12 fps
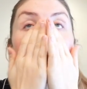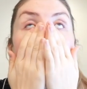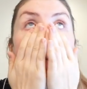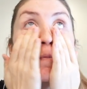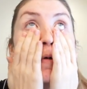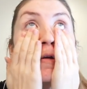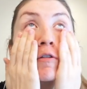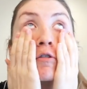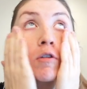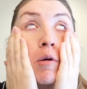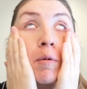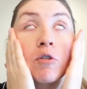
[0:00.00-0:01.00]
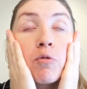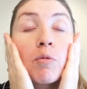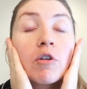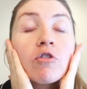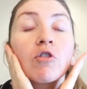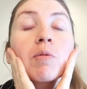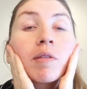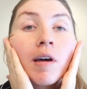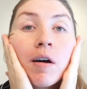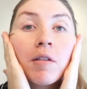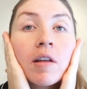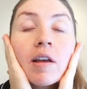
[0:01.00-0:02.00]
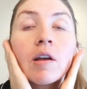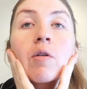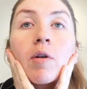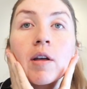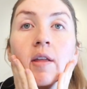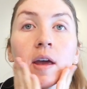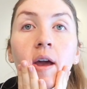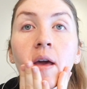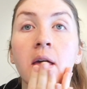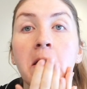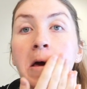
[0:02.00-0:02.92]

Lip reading: and brings so much moisture without looking oily.